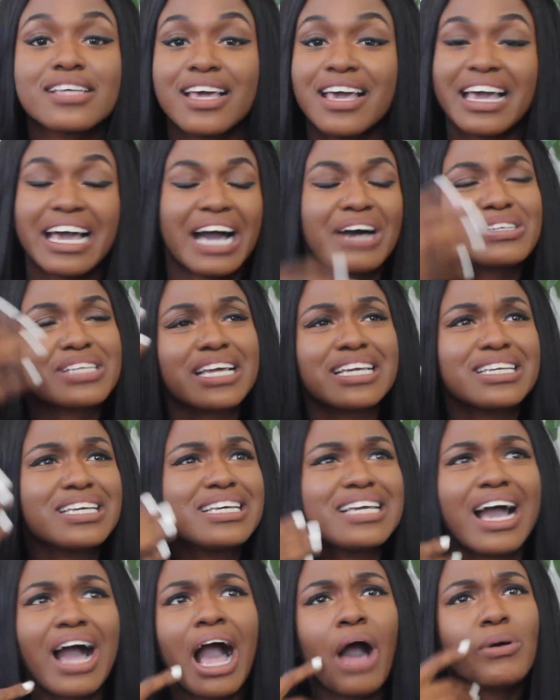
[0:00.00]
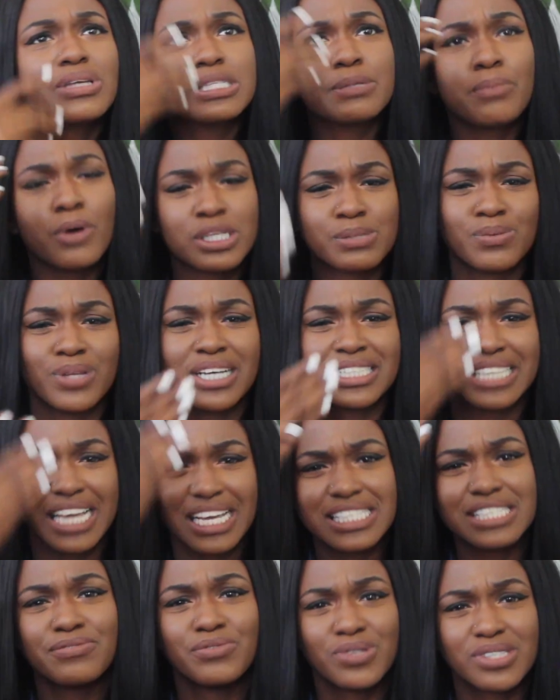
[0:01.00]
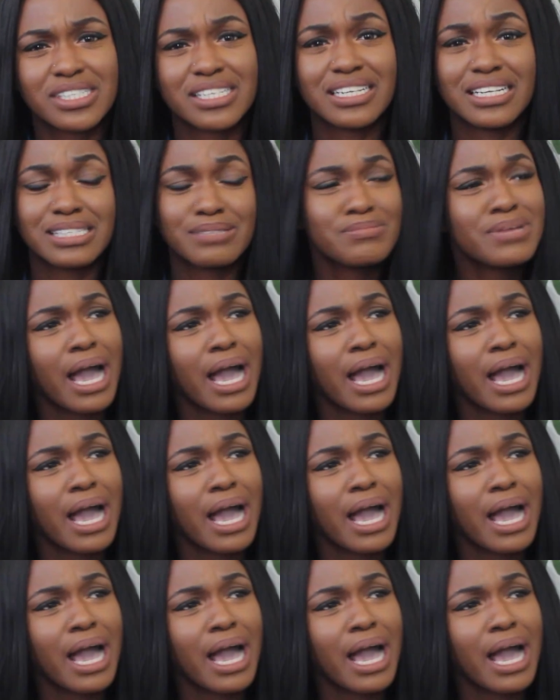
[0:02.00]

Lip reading: I was like, how is it possible that she hasn't even seen it?